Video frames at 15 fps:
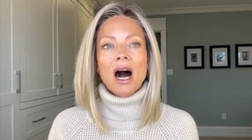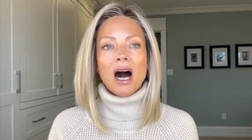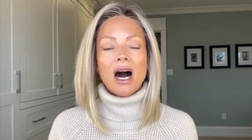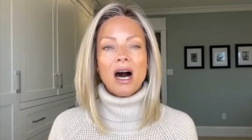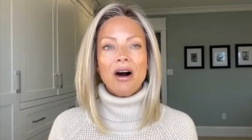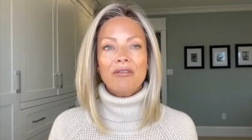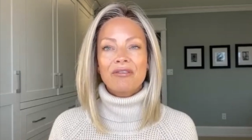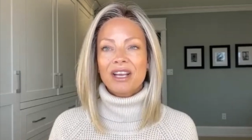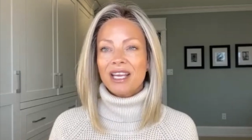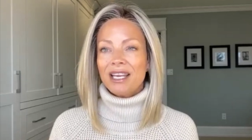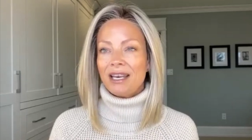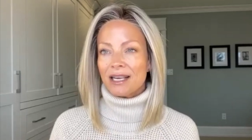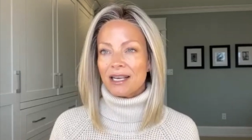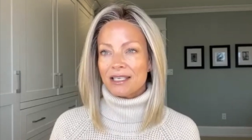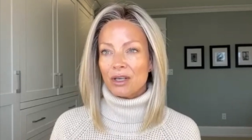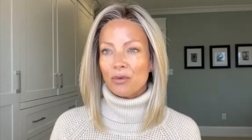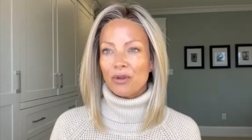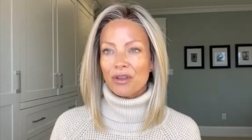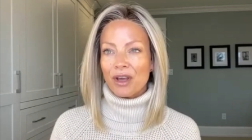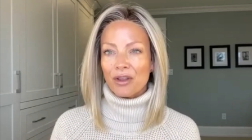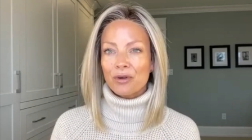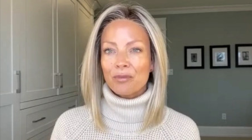of connecting
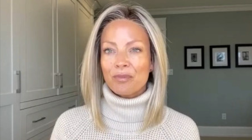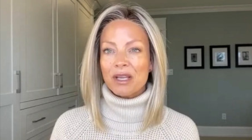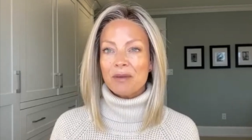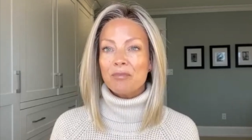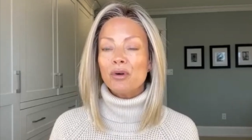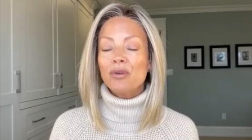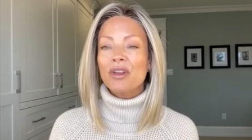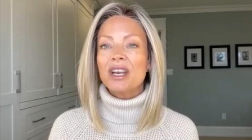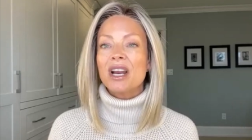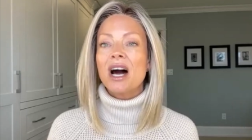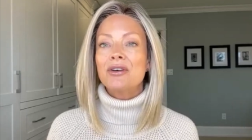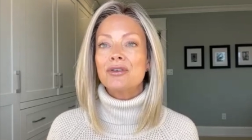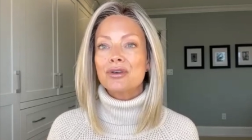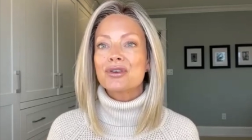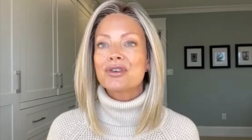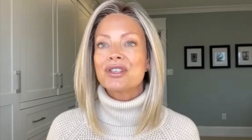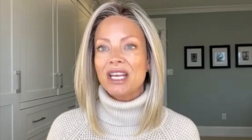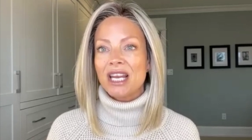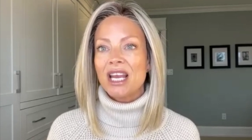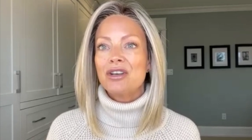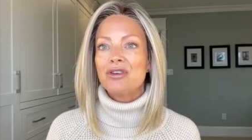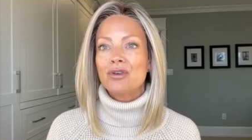with other people that
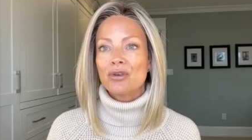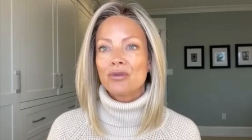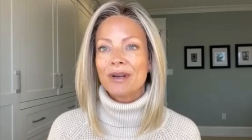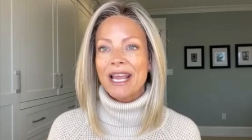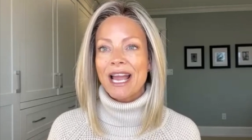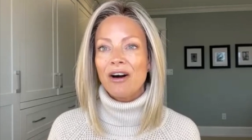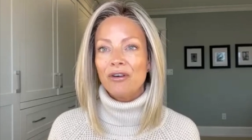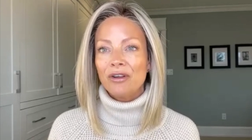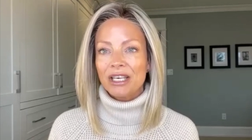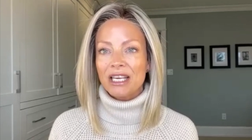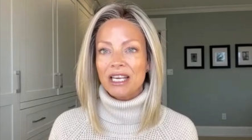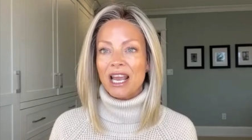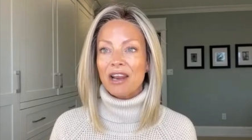understand your reality.